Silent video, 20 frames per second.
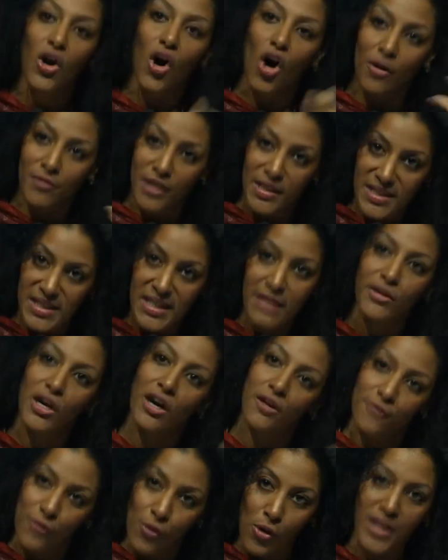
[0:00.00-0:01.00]
Obviously, we
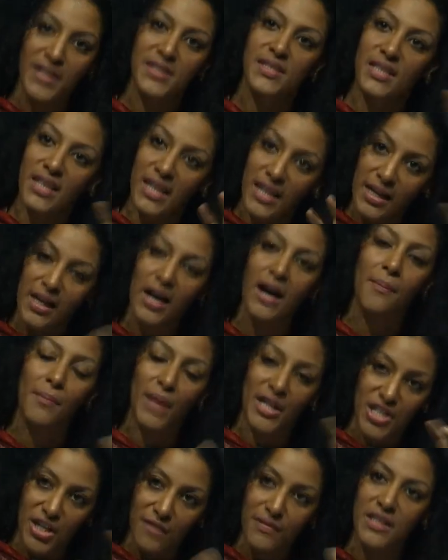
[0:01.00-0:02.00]
are focusing
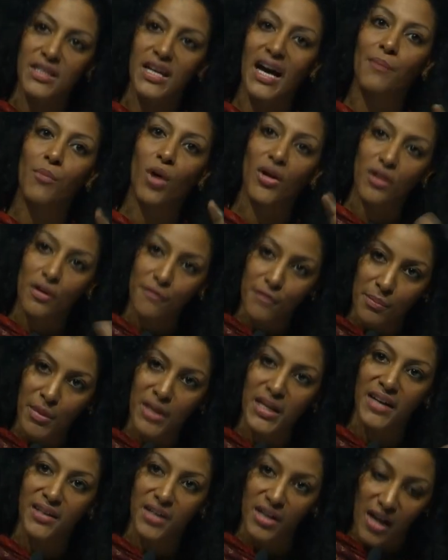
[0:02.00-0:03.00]
much of the time on the
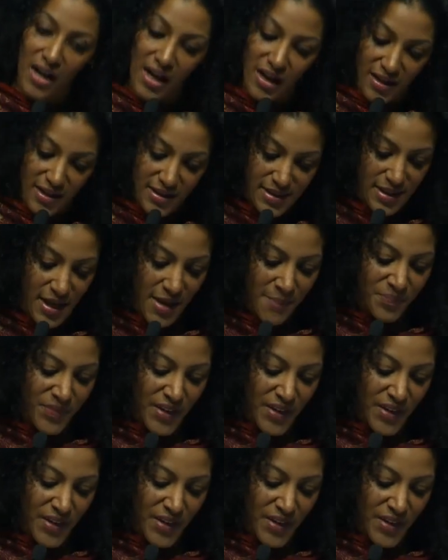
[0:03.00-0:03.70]
women and girls.